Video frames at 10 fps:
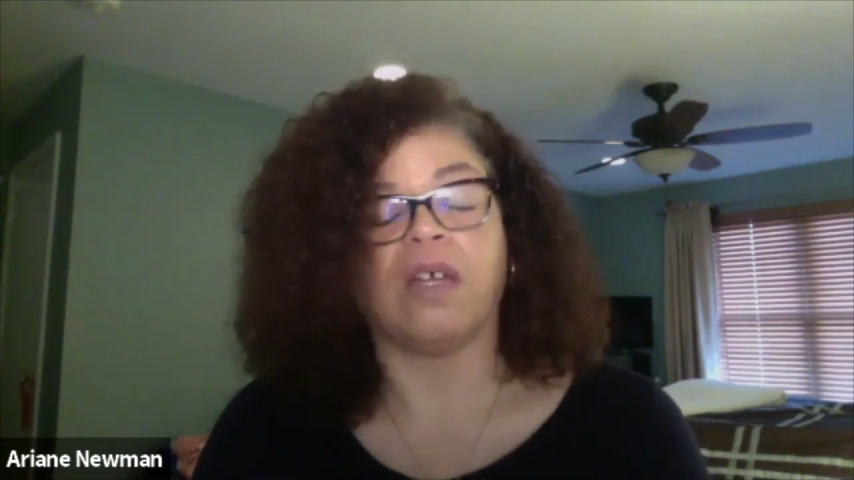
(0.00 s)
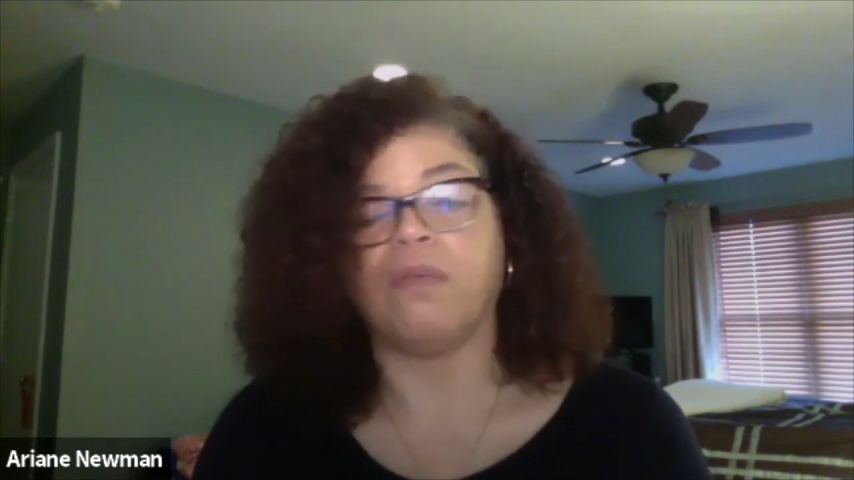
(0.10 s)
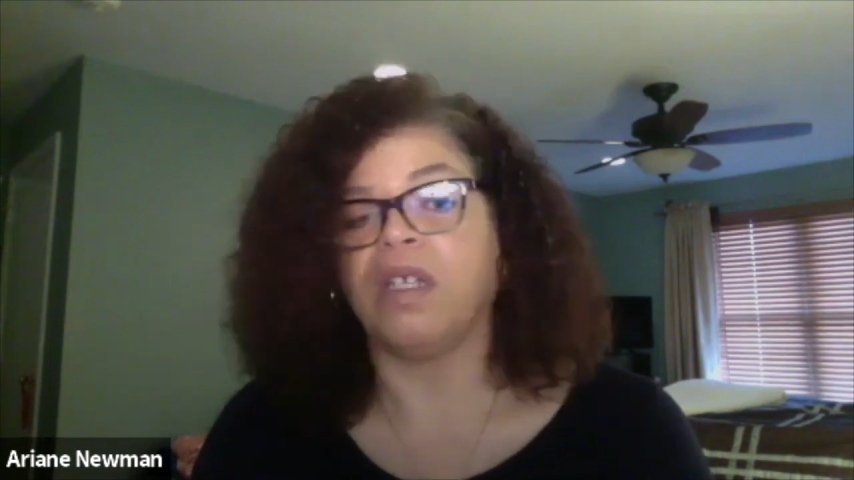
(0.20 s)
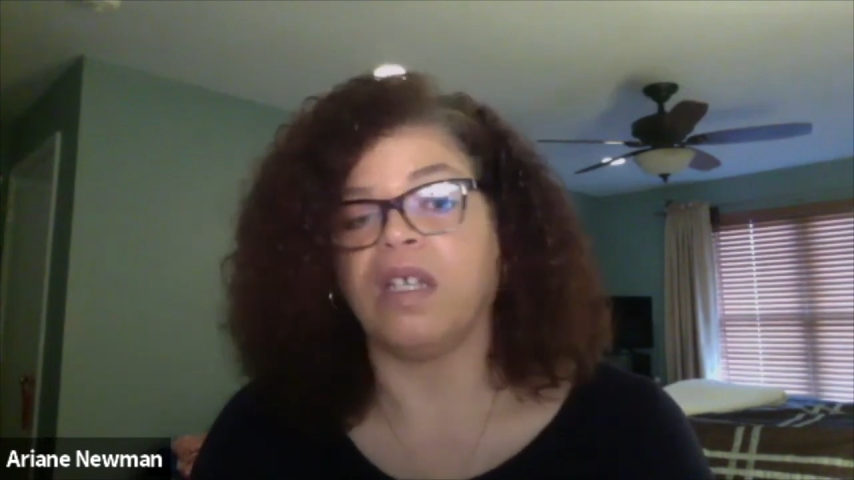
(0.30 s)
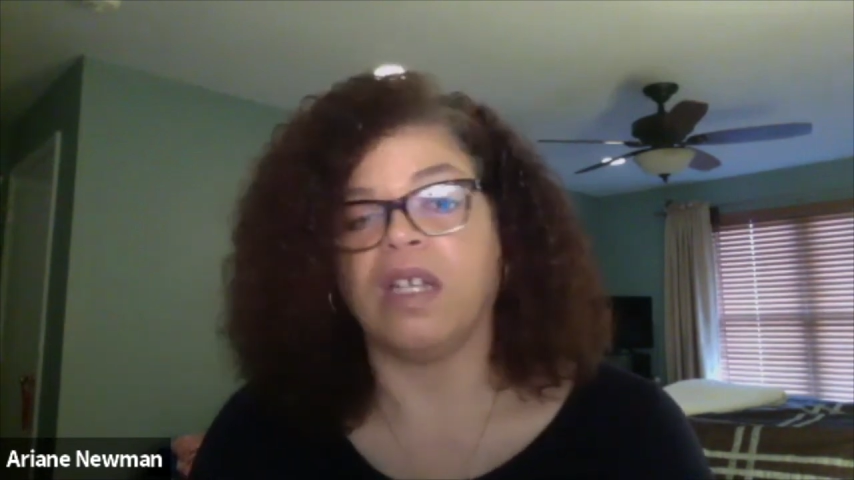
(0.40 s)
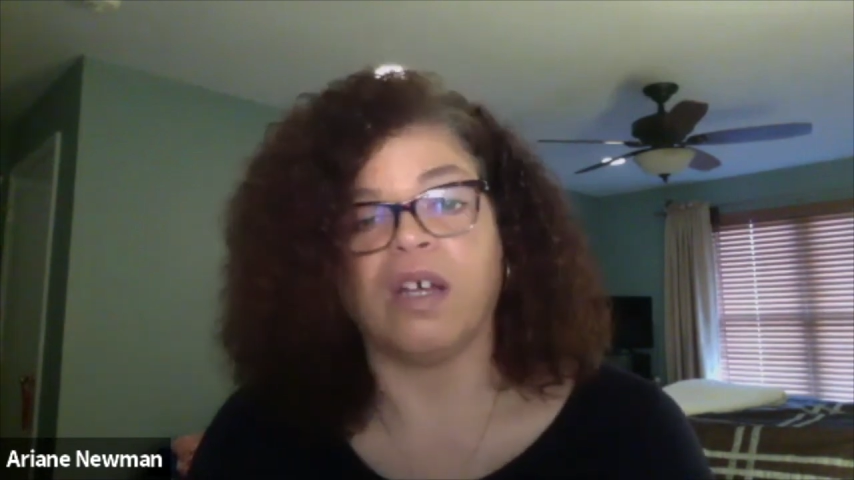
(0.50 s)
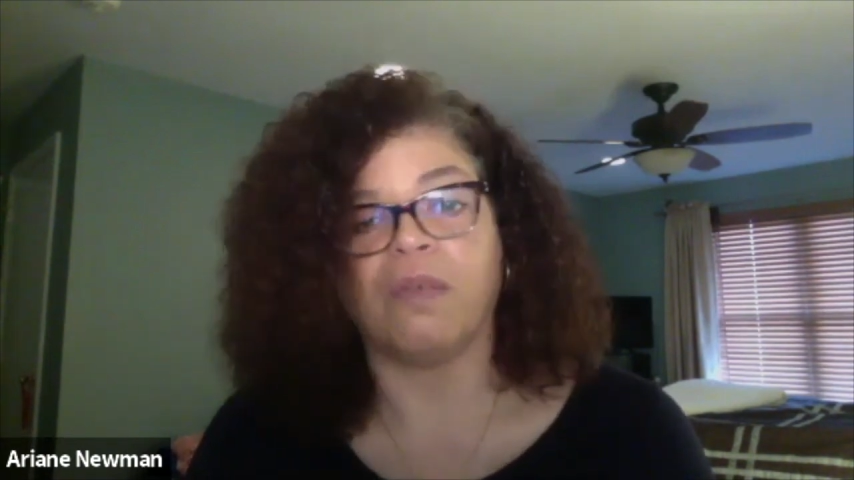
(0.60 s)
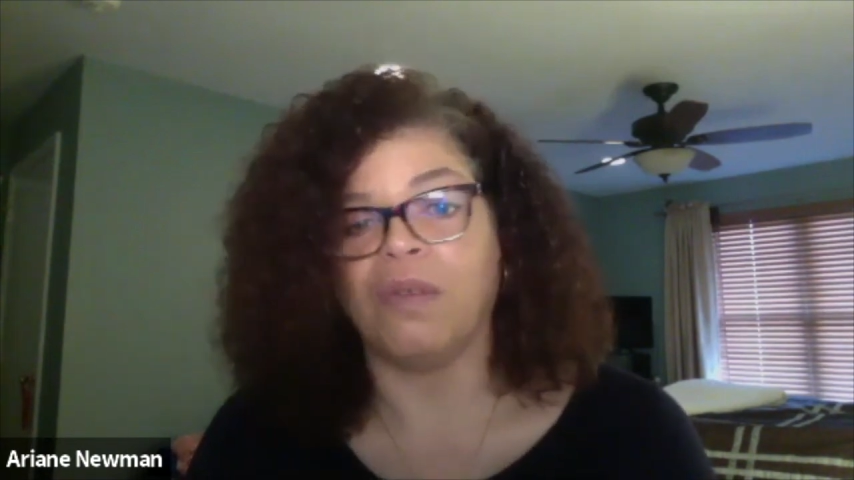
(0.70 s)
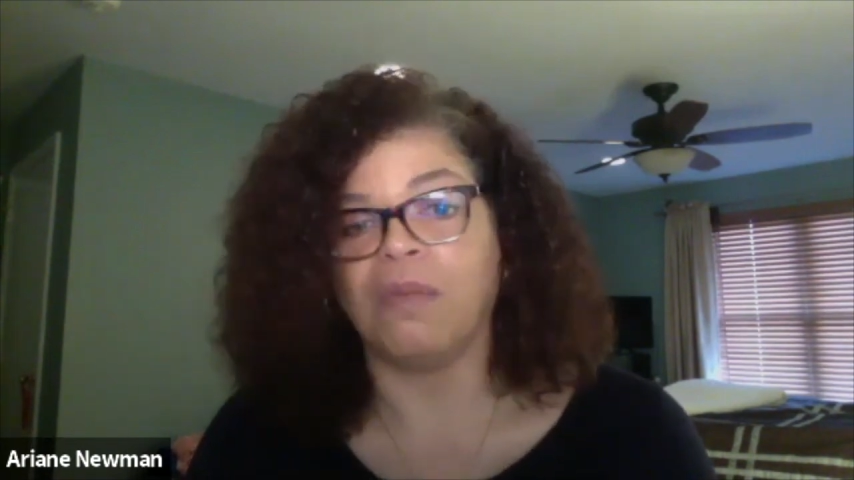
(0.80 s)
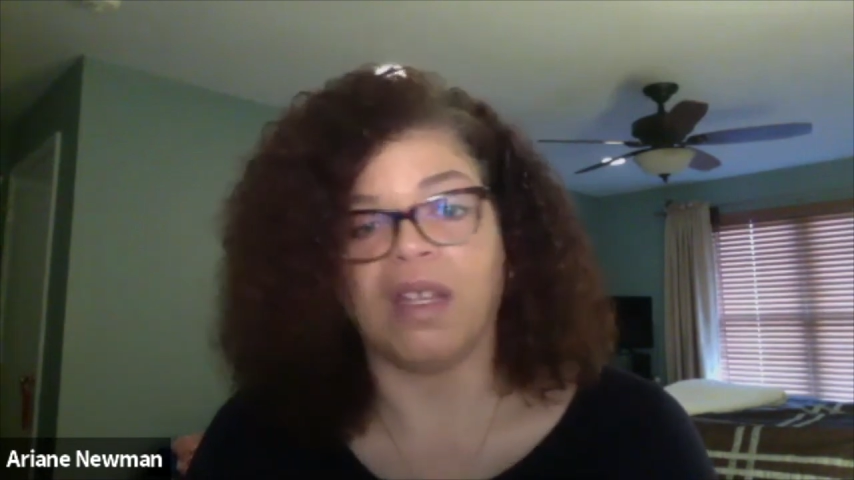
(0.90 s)
and we can
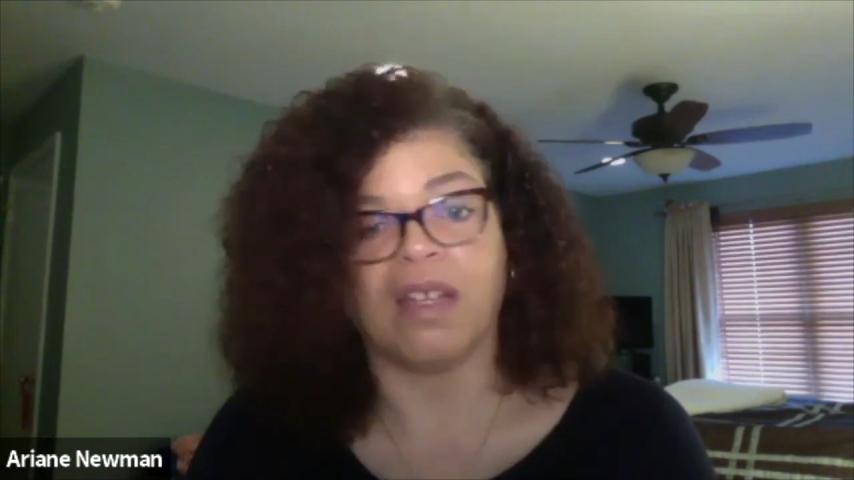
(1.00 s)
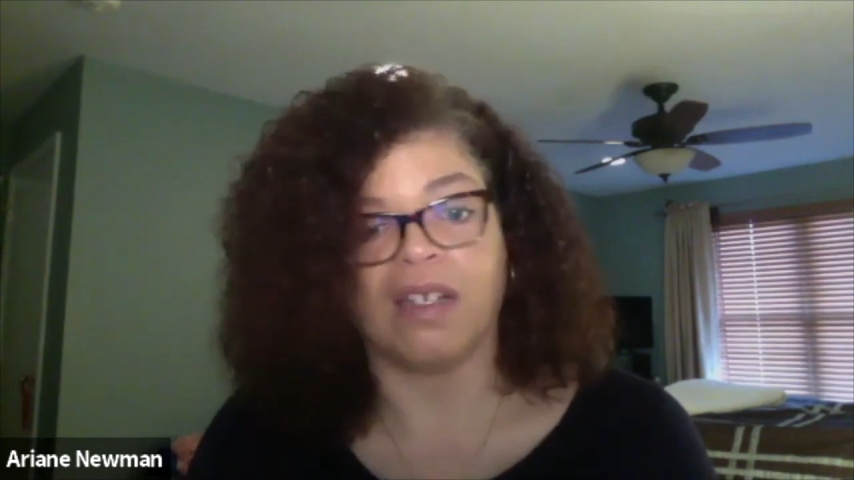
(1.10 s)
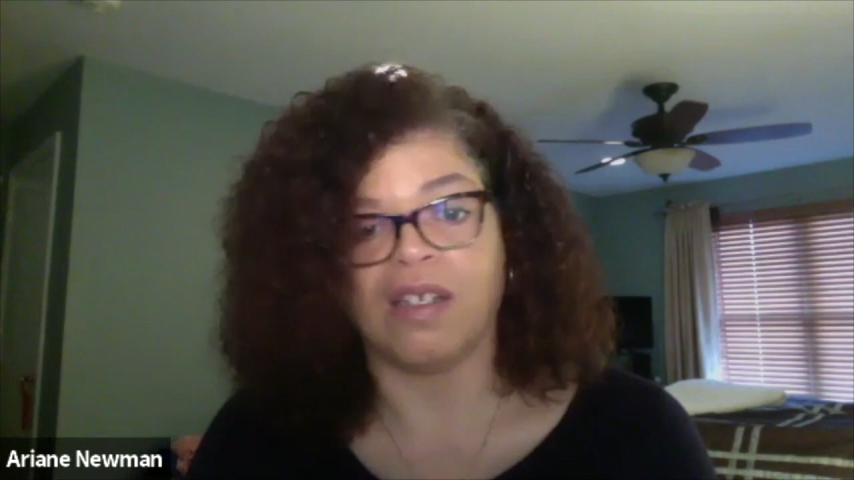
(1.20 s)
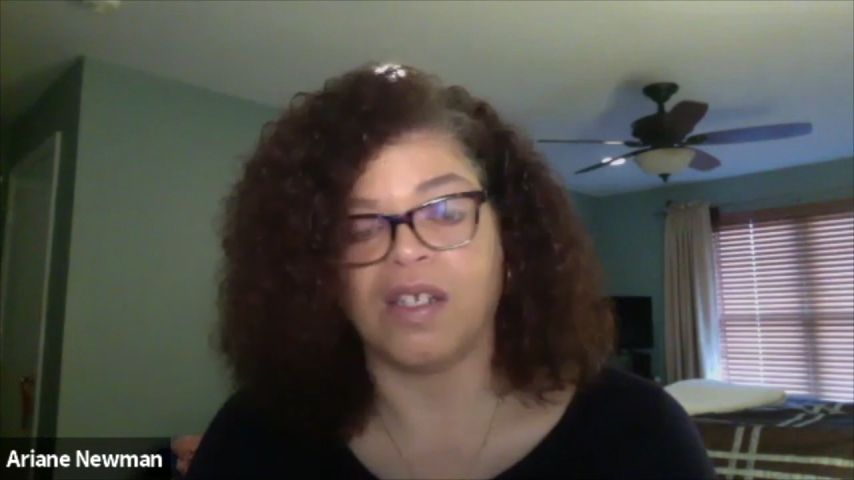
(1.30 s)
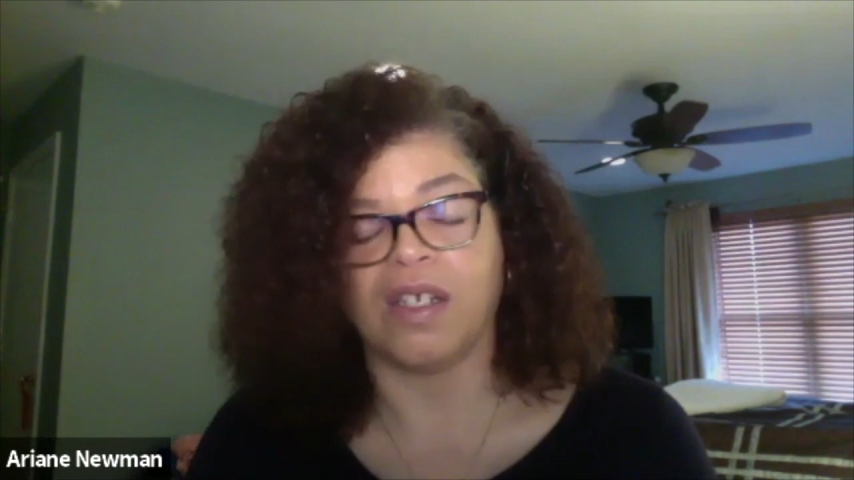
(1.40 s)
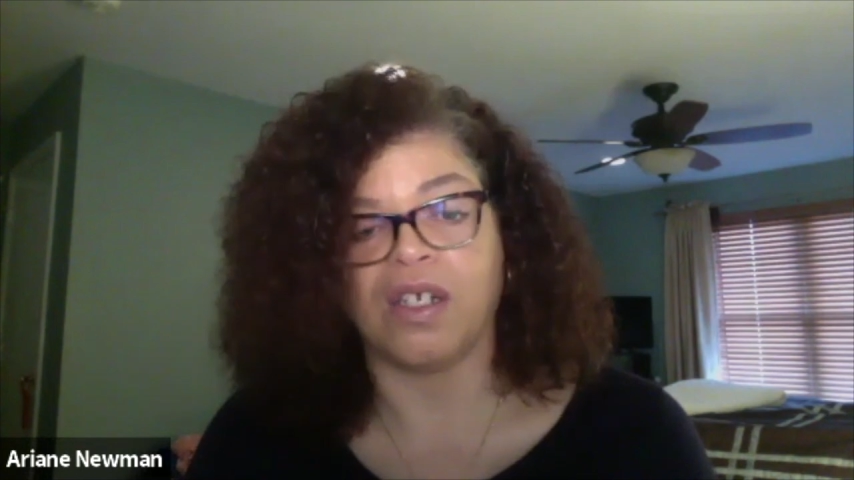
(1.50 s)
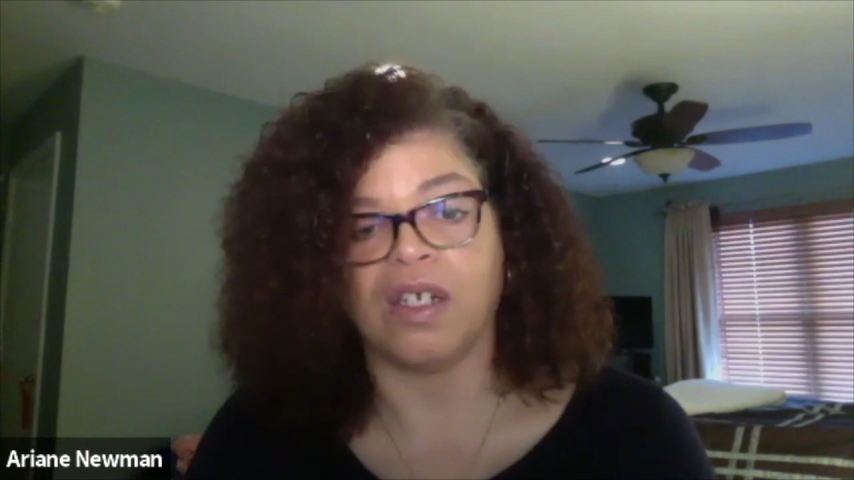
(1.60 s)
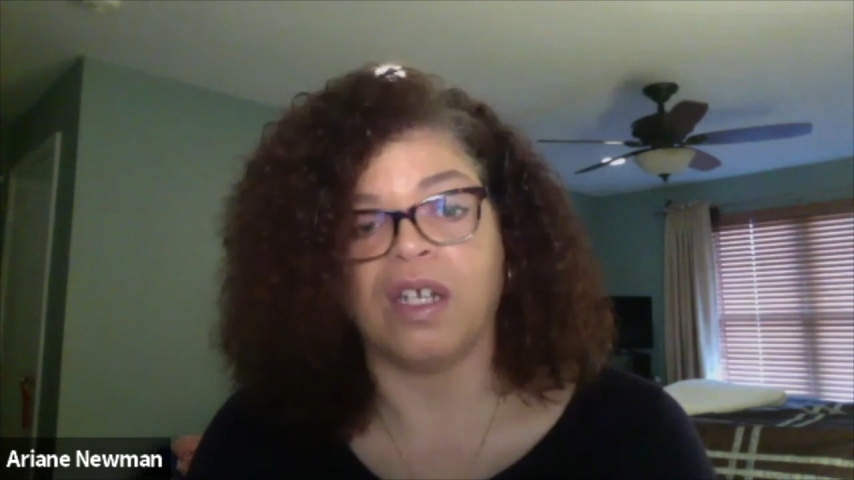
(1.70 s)
help you make that decision.